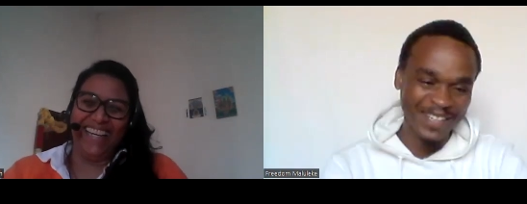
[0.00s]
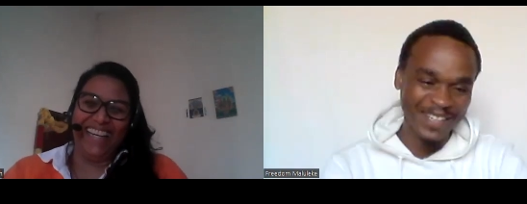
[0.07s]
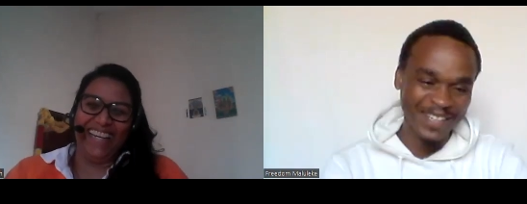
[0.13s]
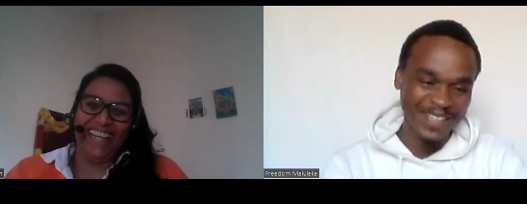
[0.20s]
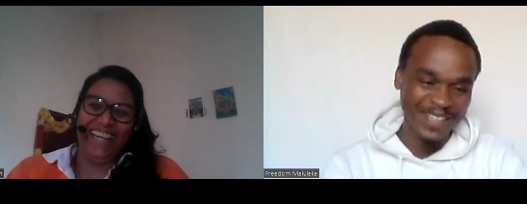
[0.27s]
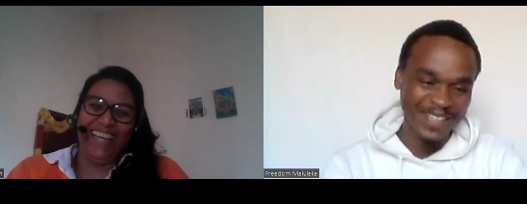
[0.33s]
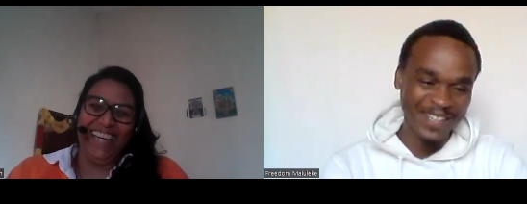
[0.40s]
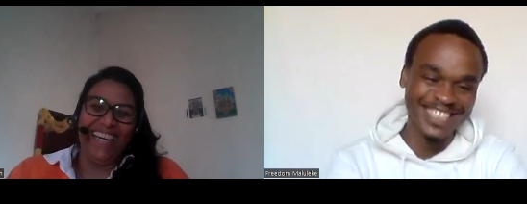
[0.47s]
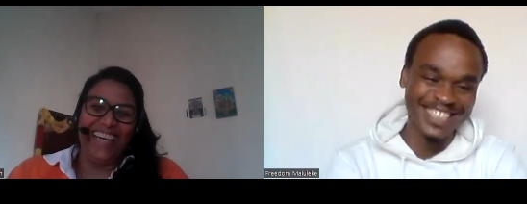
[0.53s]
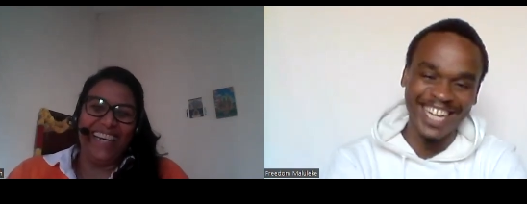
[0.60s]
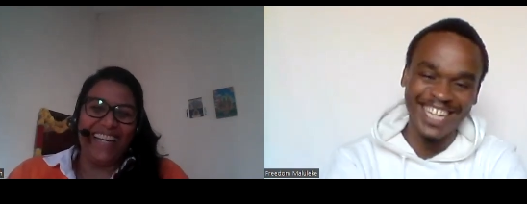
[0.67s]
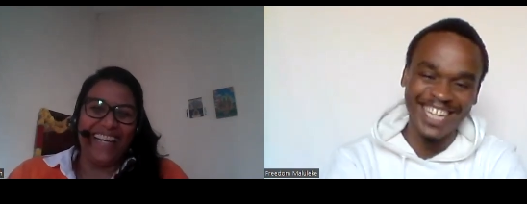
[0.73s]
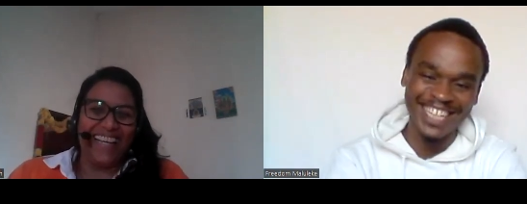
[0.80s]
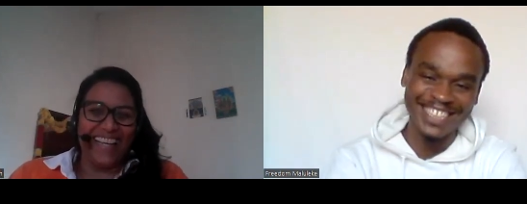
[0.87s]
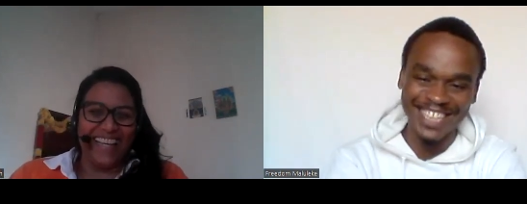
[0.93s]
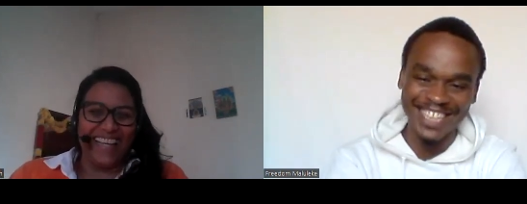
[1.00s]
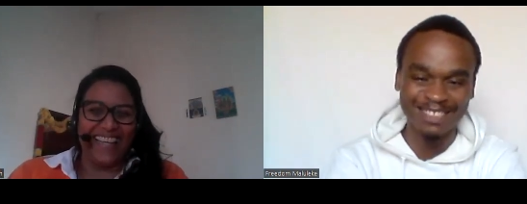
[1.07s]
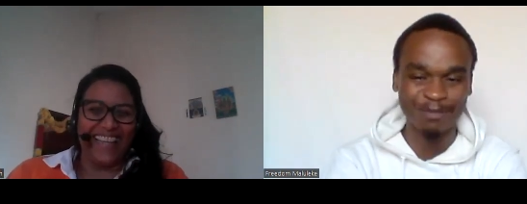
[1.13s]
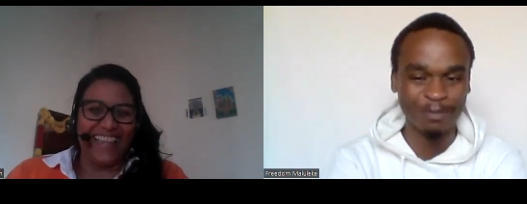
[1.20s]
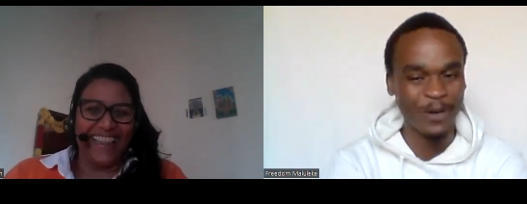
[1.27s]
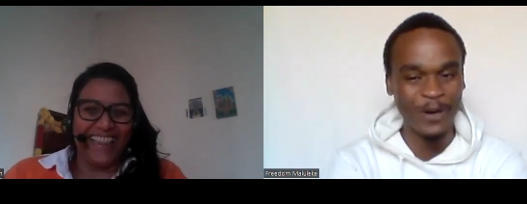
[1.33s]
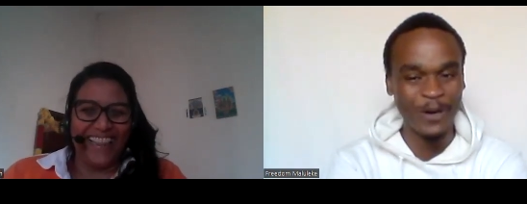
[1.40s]
Speaker 1: please tell
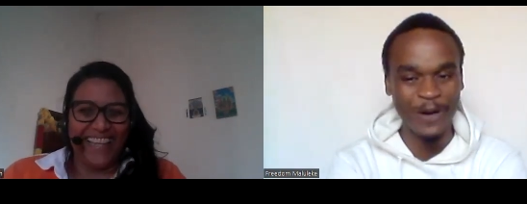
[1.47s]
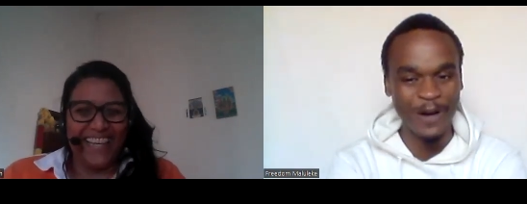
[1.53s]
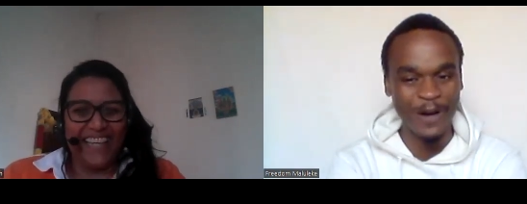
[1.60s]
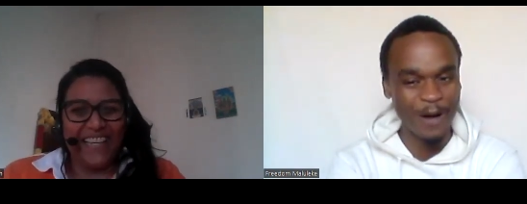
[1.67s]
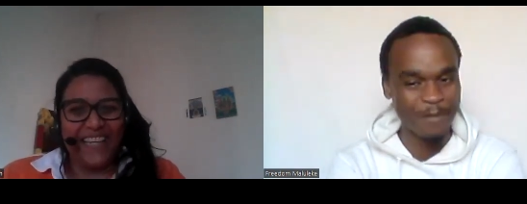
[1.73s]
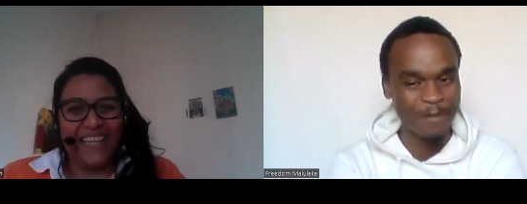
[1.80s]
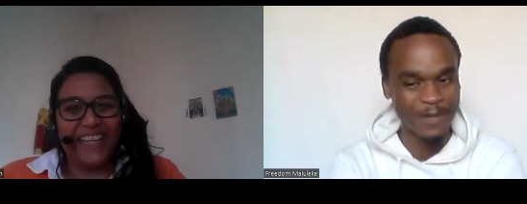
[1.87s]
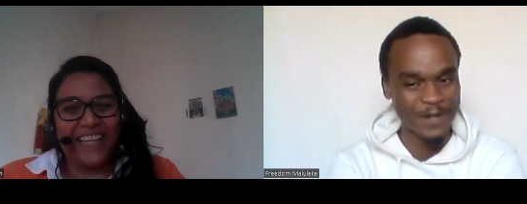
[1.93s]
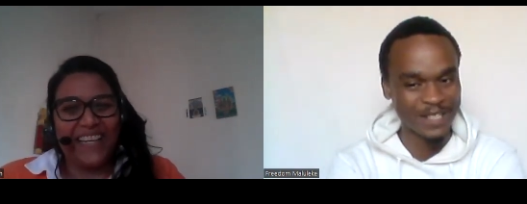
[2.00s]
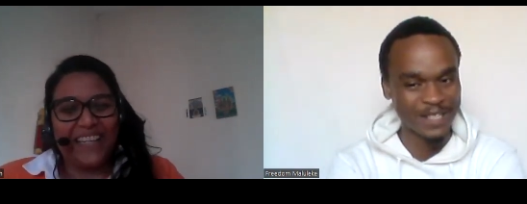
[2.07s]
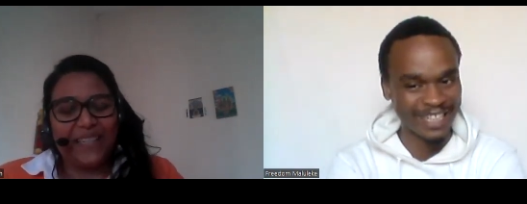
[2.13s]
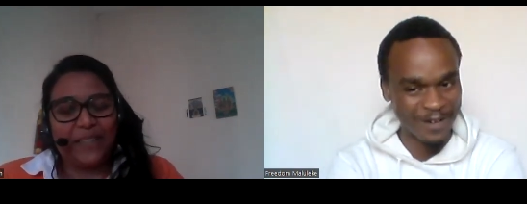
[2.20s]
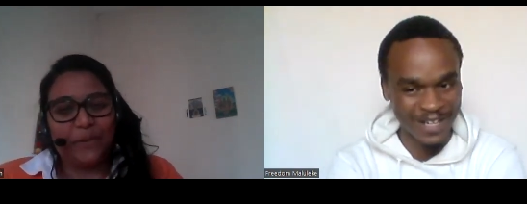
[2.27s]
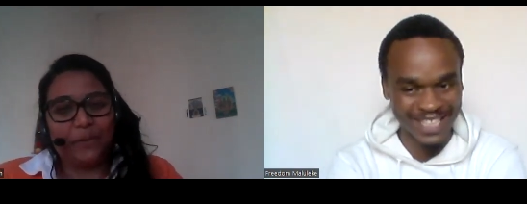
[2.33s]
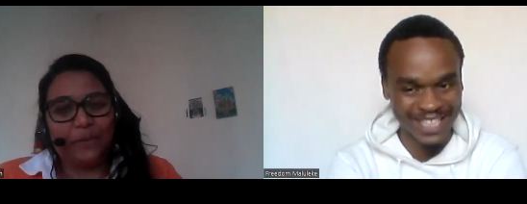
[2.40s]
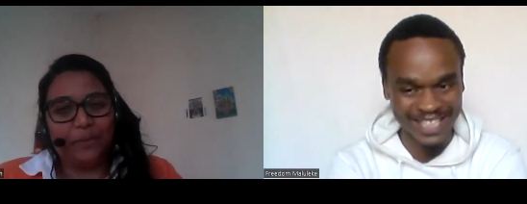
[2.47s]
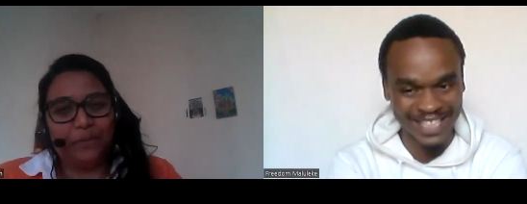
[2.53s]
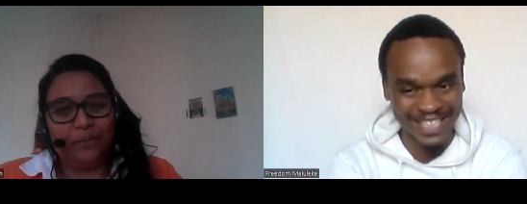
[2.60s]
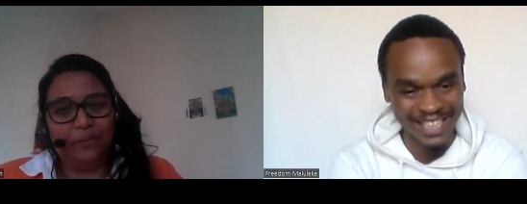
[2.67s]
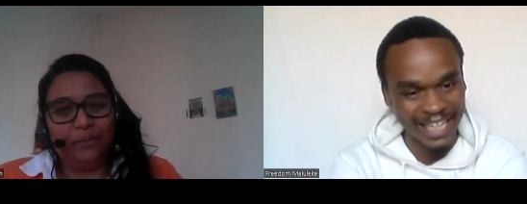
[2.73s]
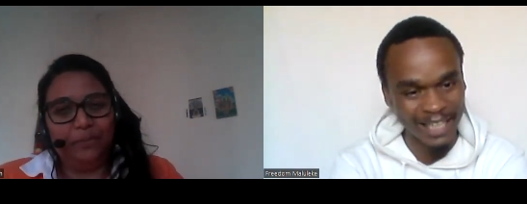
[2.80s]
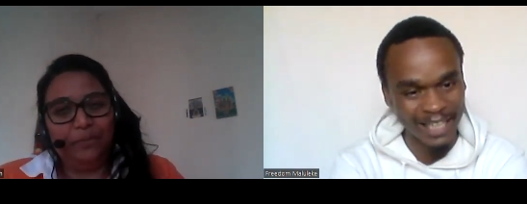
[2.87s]
us more about how was it
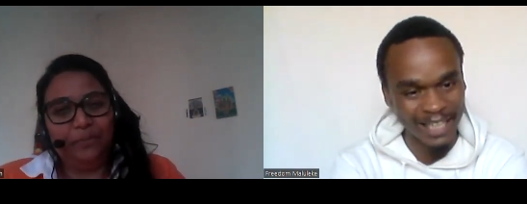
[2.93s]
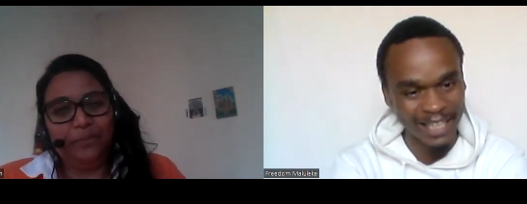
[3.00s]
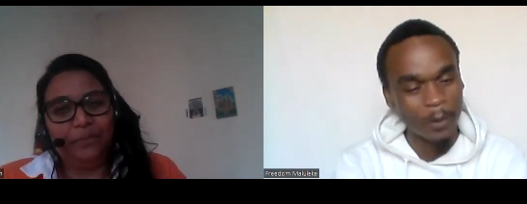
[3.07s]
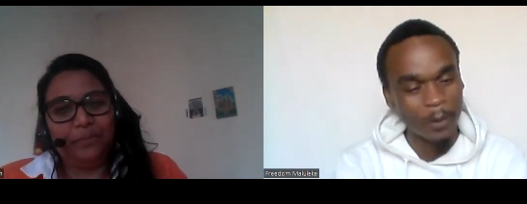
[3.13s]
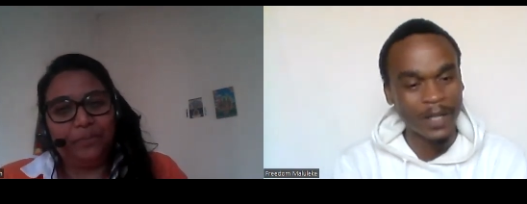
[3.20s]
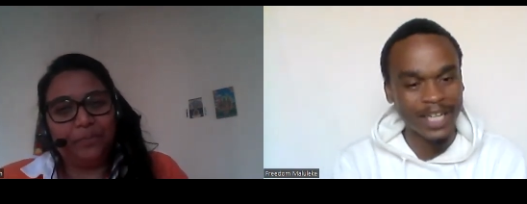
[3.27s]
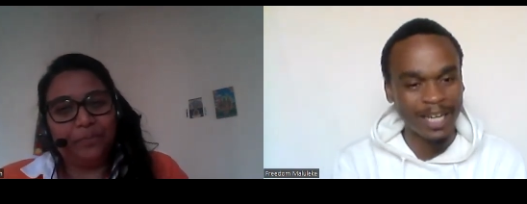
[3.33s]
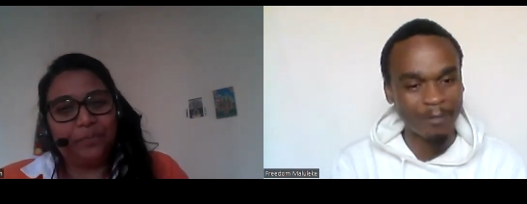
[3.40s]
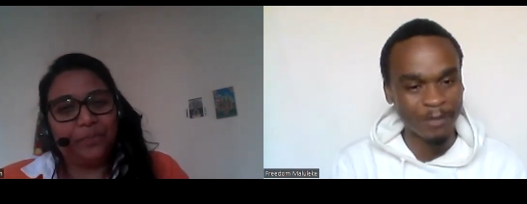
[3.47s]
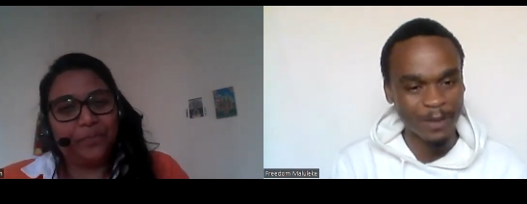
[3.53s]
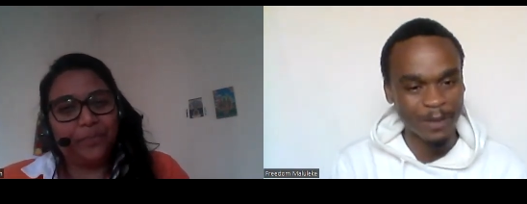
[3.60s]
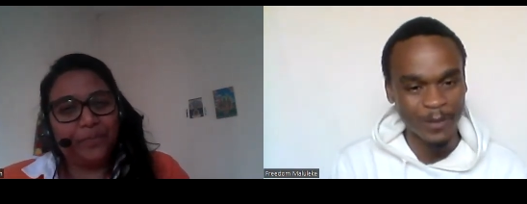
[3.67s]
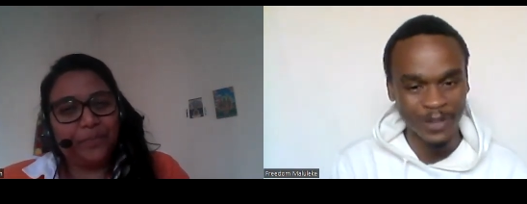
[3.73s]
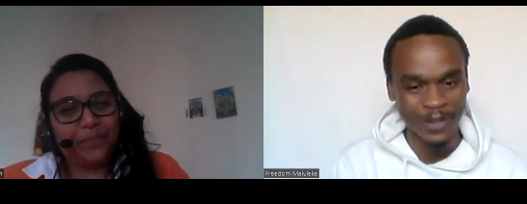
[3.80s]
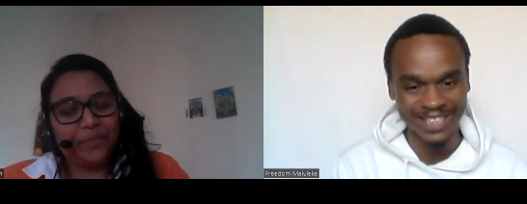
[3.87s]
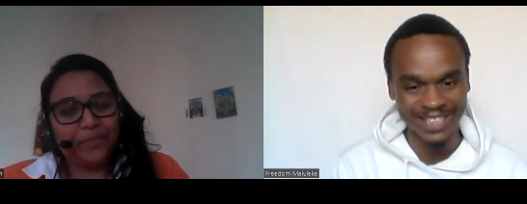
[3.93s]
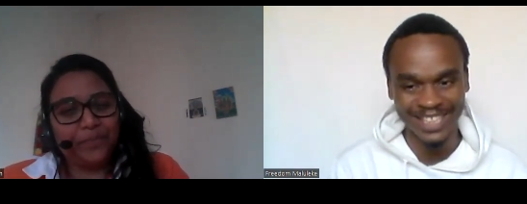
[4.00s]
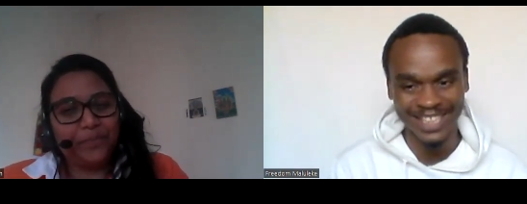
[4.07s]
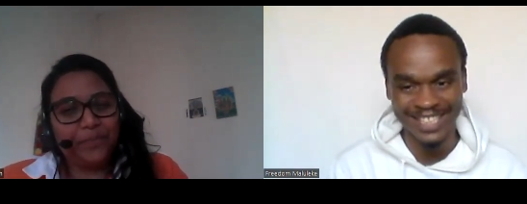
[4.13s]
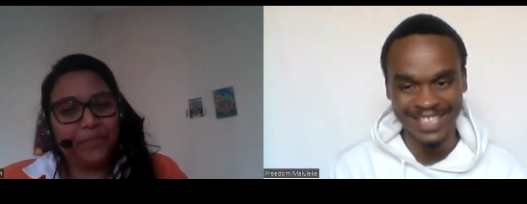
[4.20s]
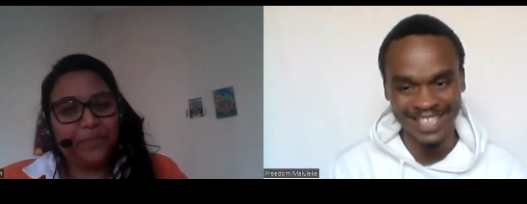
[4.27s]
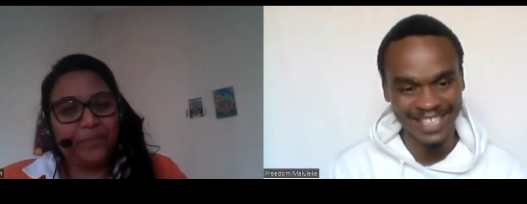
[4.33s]
like growing up in
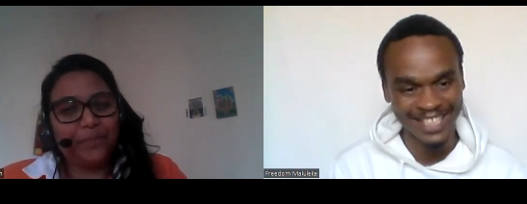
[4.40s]
Mauritius.